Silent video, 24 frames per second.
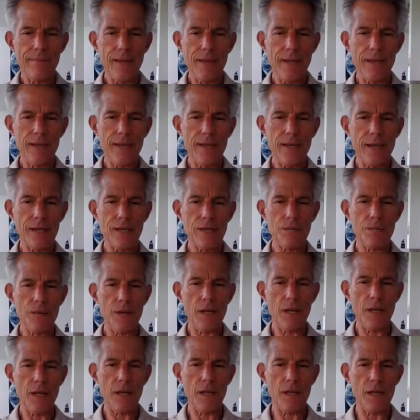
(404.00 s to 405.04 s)
and then
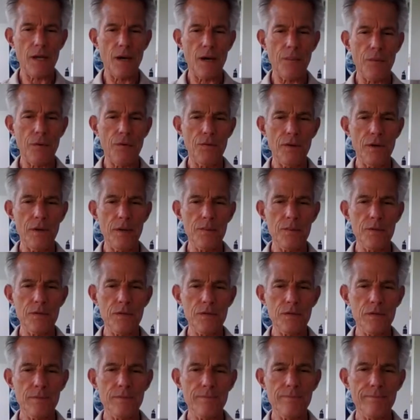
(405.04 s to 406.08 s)
expanding the upper ribs.